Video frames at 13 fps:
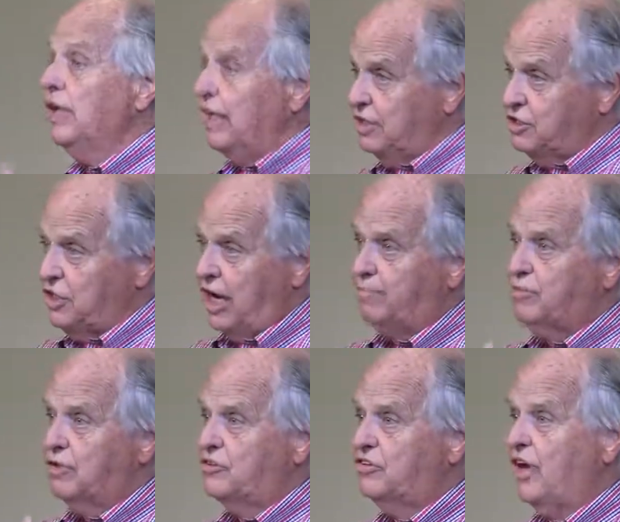In
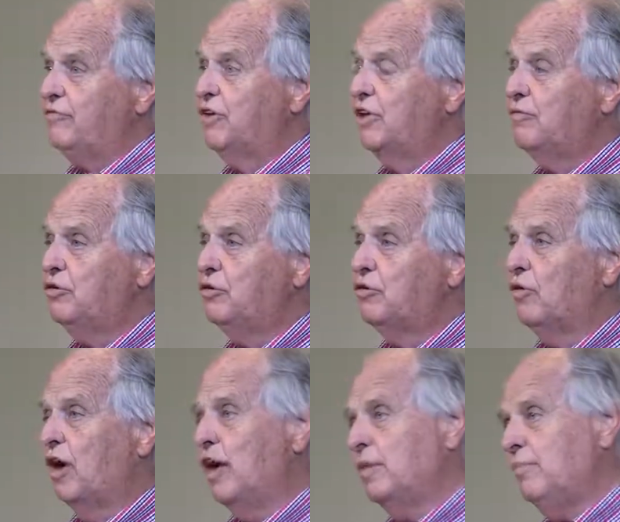chapter 7 of
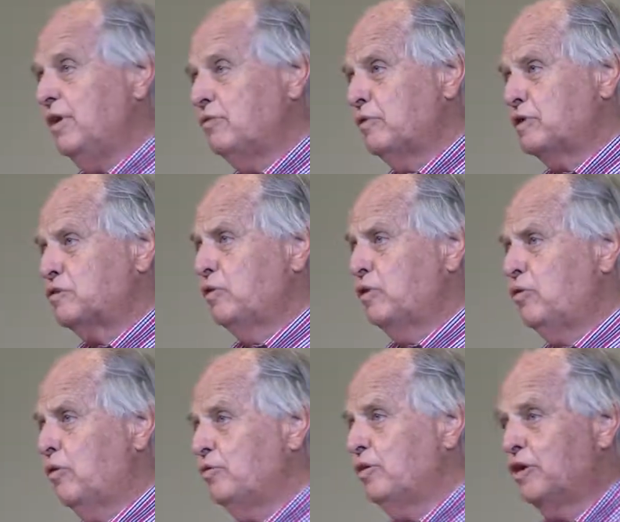Deuteronomy, which we'll
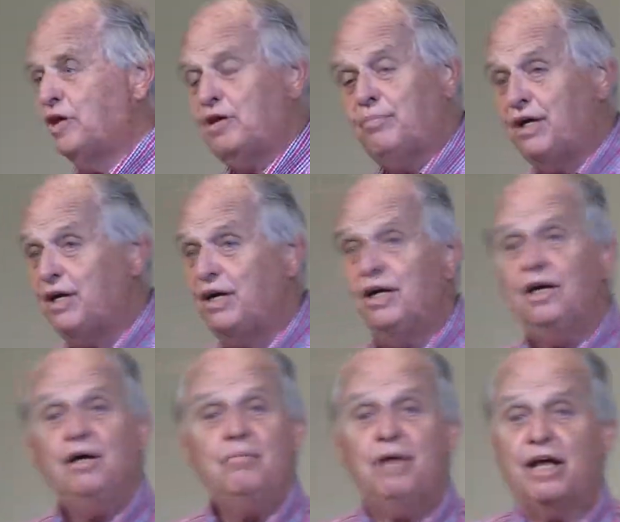quote in a little bit, he
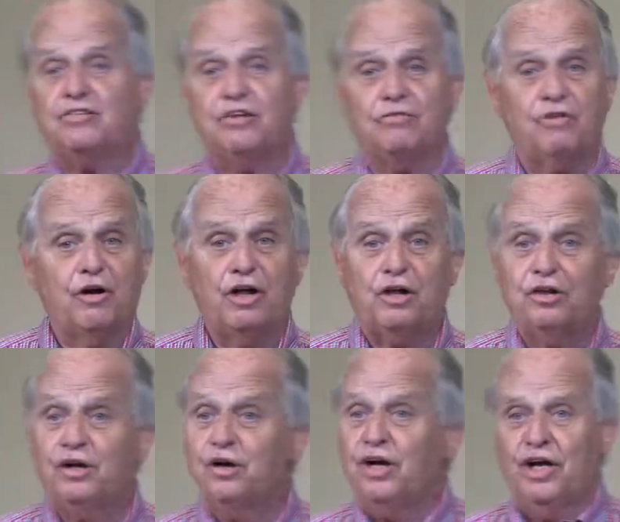makes it very
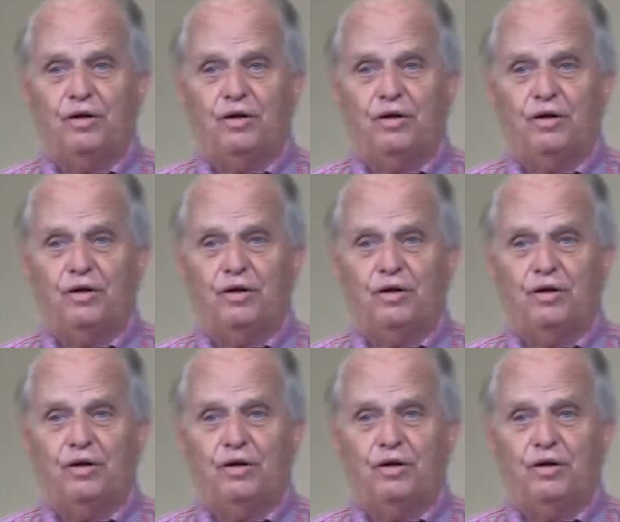clear.